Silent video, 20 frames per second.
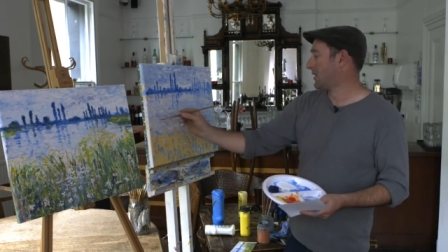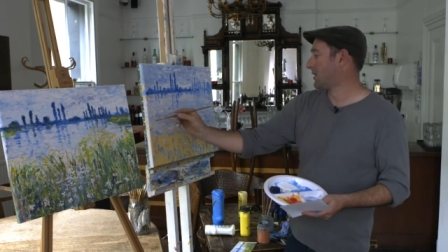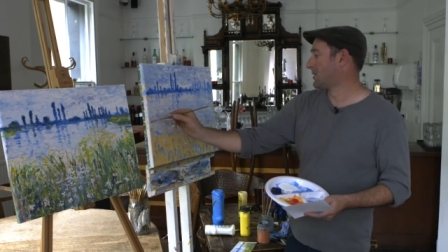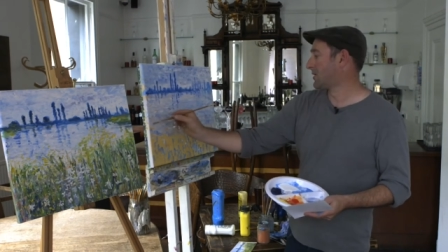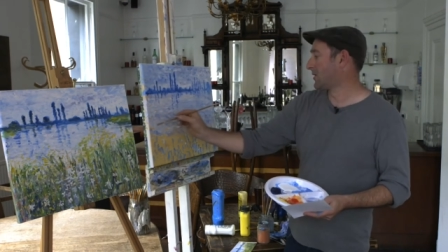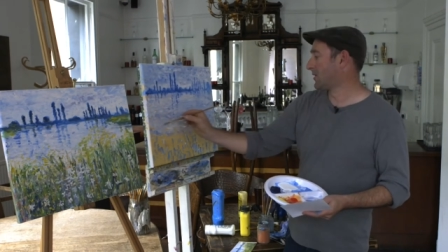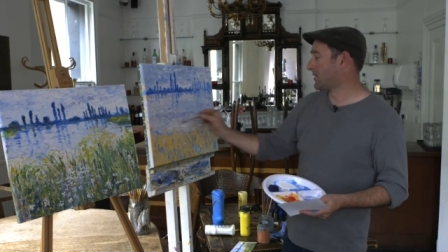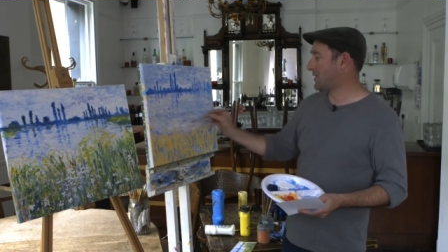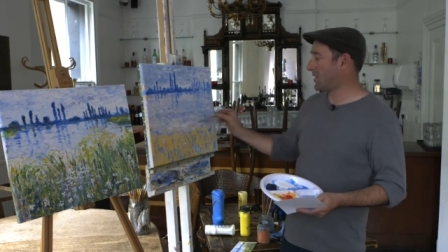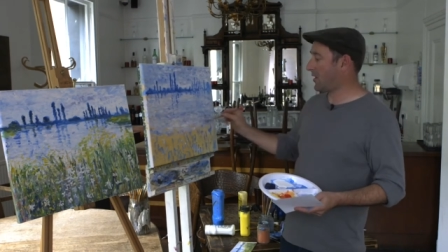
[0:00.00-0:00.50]
As
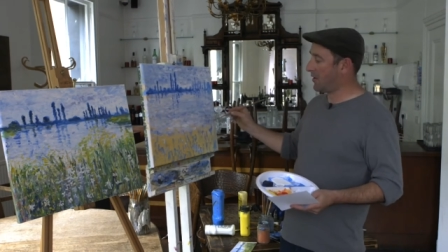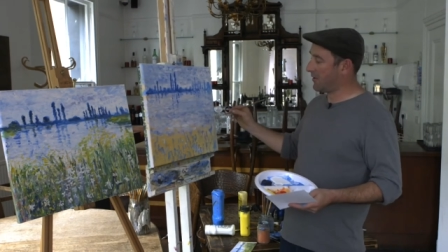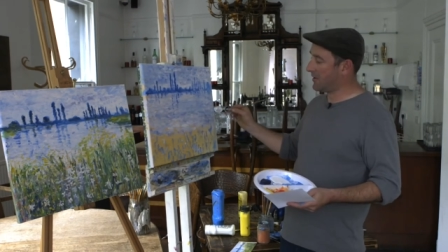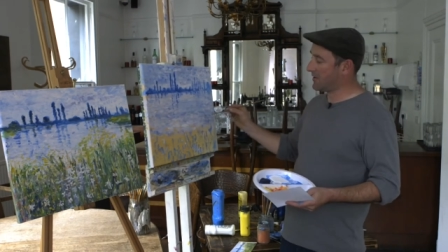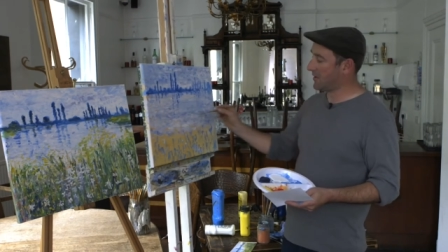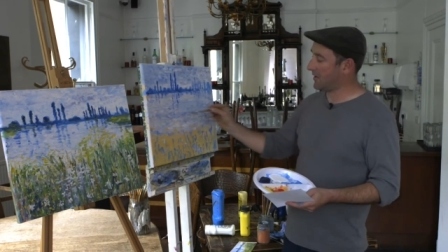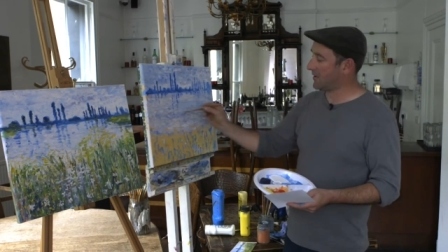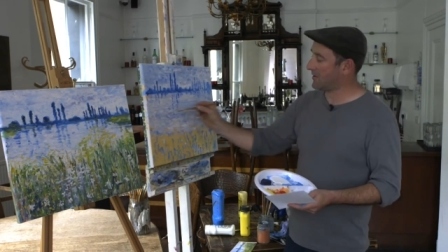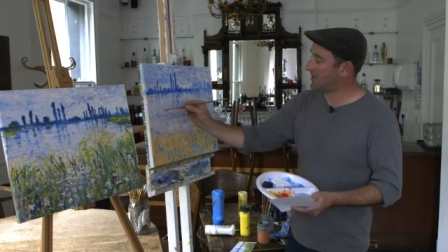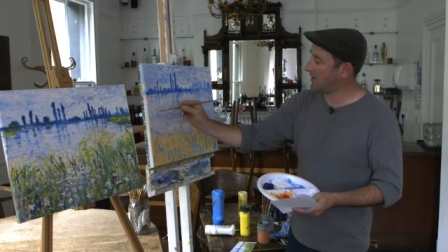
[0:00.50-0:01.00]
long as they're
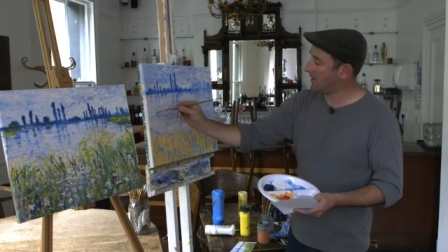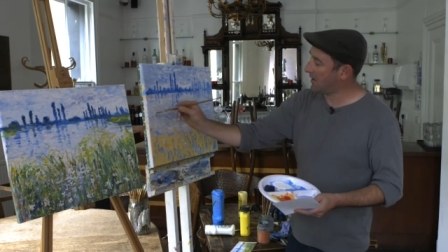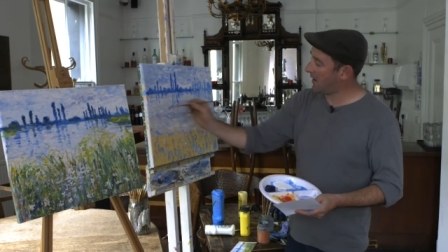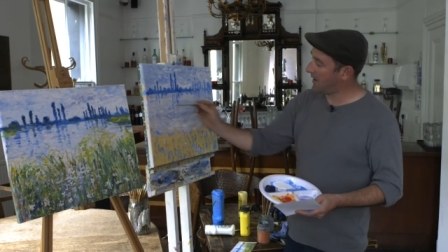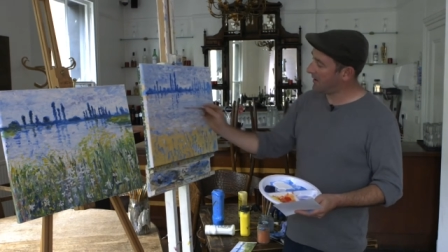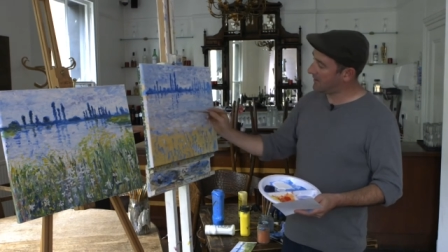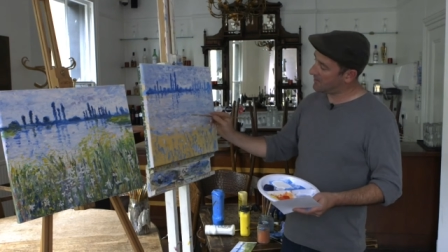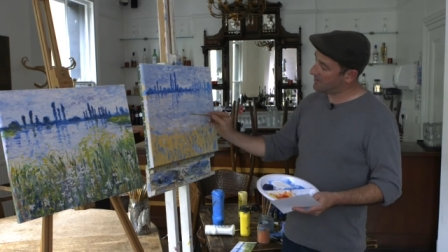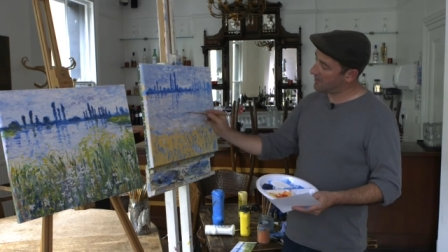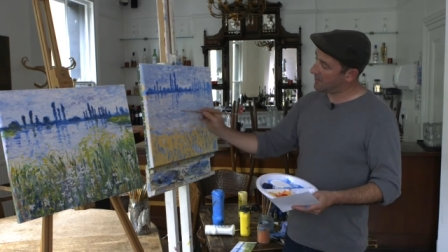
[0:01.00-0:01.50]
horizontal
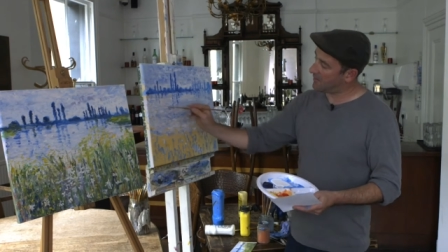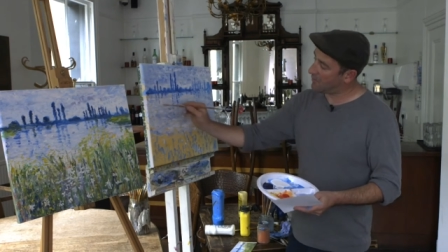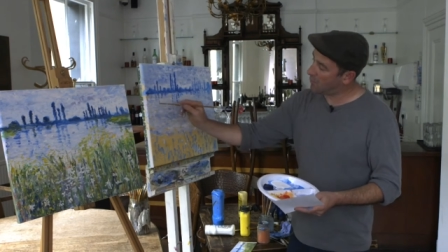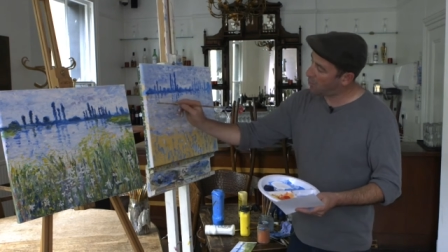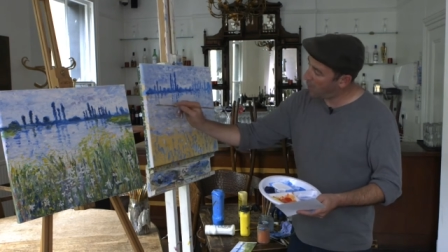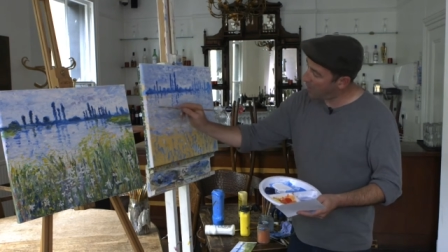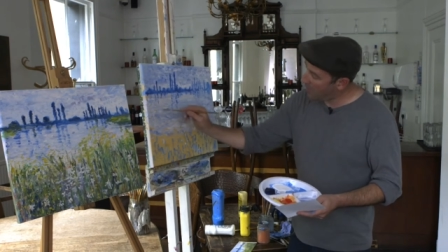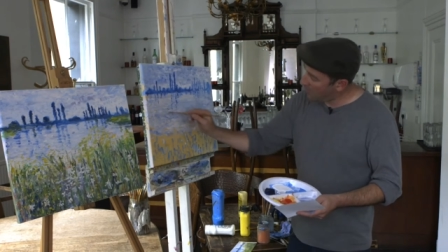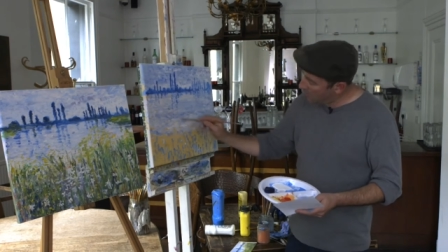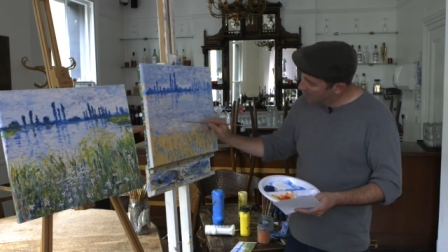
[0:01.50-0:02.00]
lines,
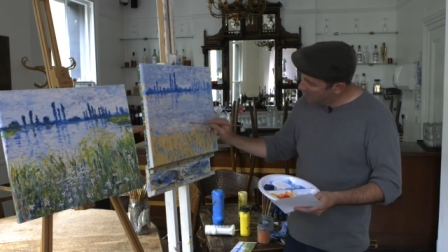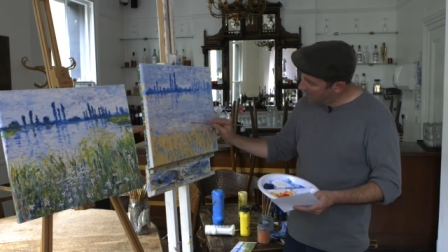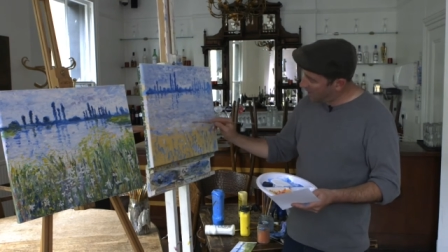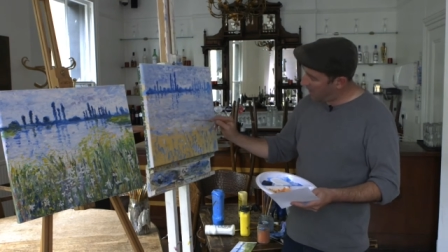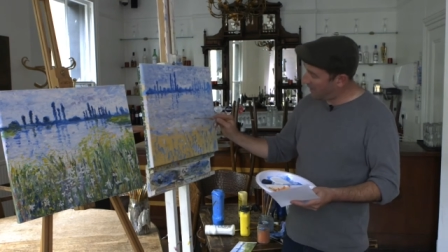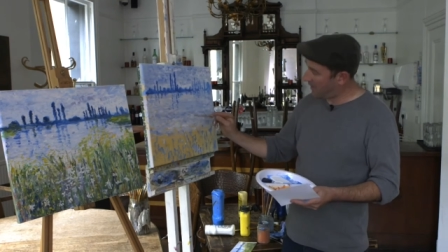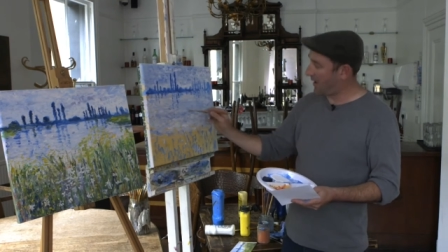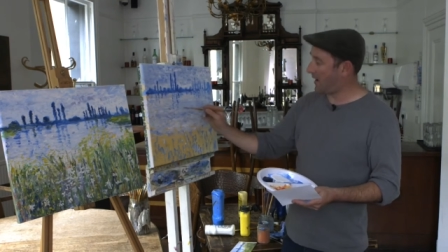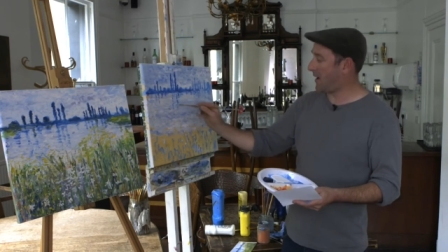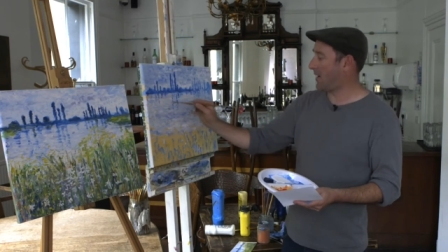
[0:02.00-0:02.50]
won't work
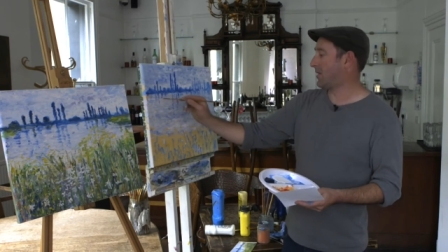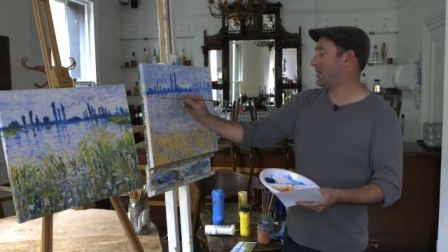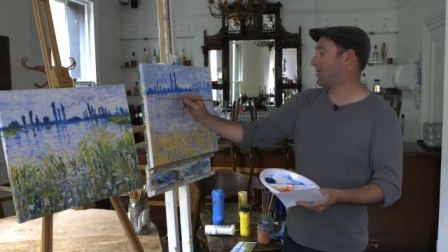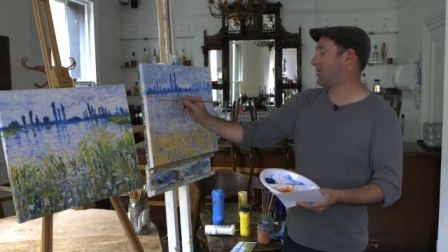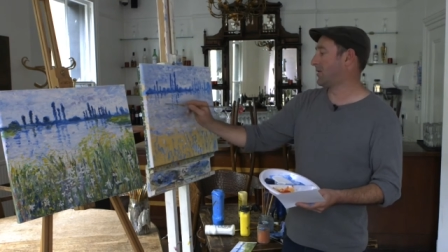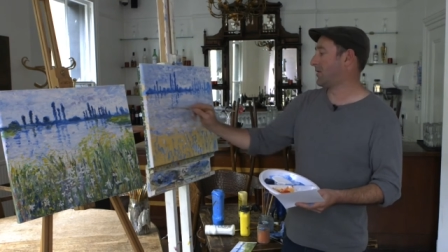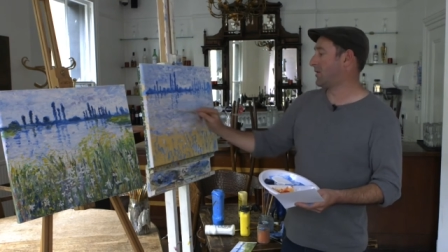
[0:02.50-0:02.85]
like that,